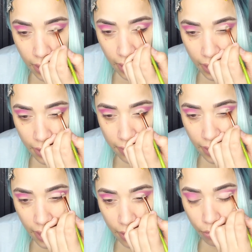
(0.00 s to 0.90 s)
And
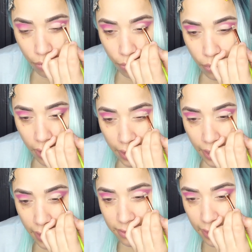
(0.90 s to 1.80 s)
then what
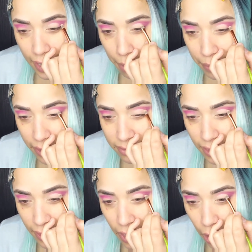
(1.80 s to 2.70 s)
is gonna happen is
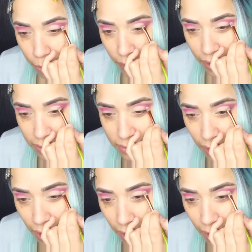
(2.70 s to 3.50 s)
gonna help us